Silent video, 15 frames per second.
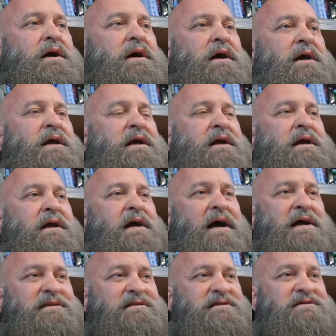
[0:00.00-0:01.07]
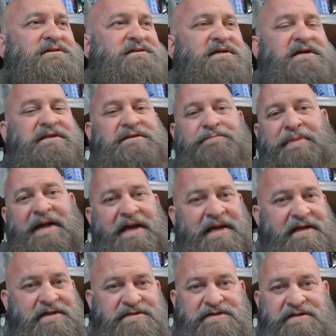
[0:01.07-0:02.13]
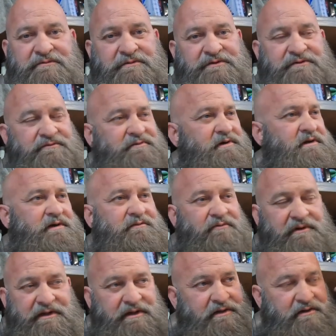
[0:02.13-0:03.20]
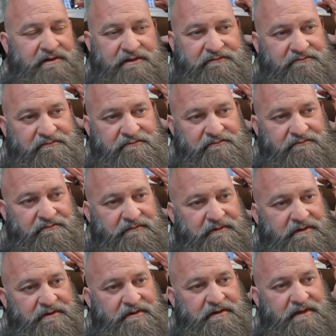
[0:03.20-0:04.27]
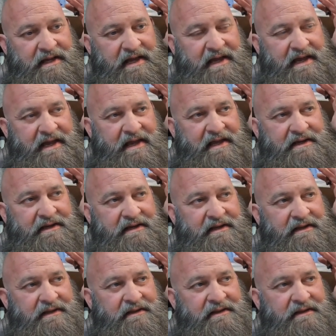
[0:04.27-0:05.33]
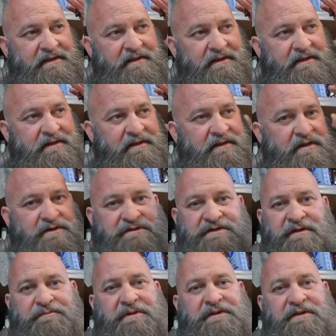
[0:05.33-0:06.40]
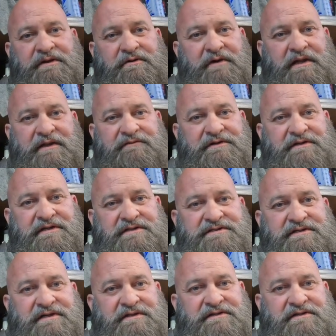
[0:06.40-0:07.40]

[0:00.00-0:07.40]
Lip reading: I got the seat. The packaging was really, really good. And the shipping, though, I live in Tennessee.